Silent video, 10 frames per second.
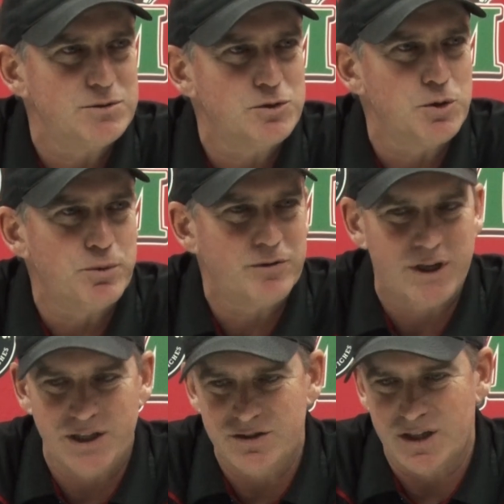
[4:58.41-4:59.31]
group of
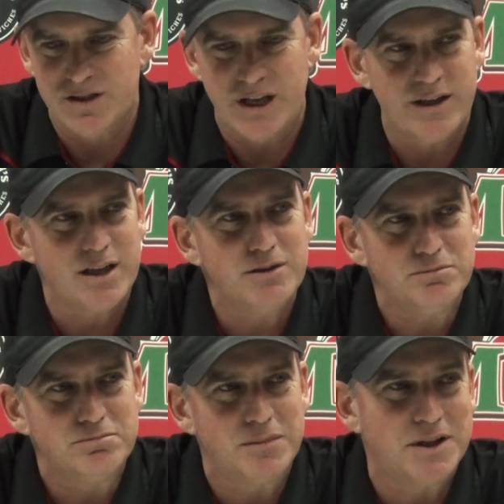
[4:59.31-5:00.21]
kids extending,
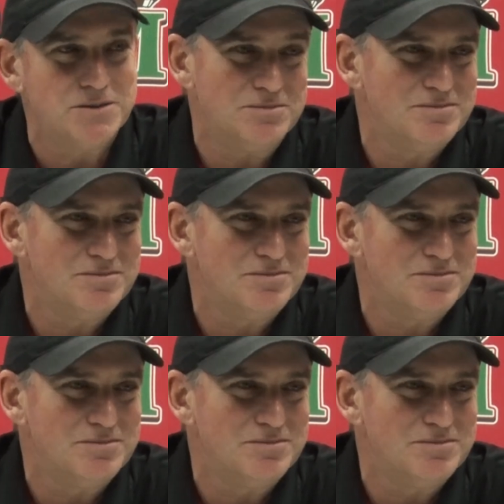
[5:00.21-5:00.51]
but